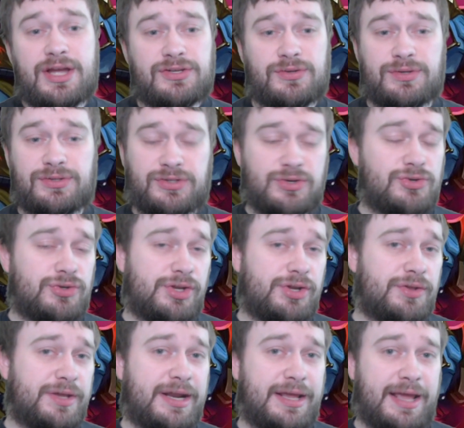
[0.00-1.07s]
so it's usually
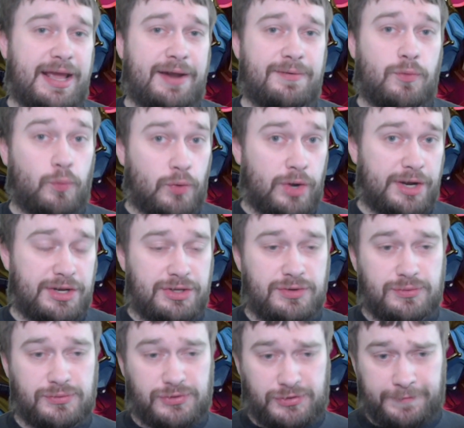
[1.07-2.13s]
only going to get 1
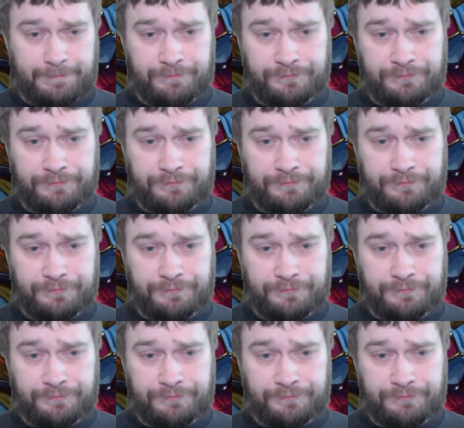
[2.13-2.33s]
use.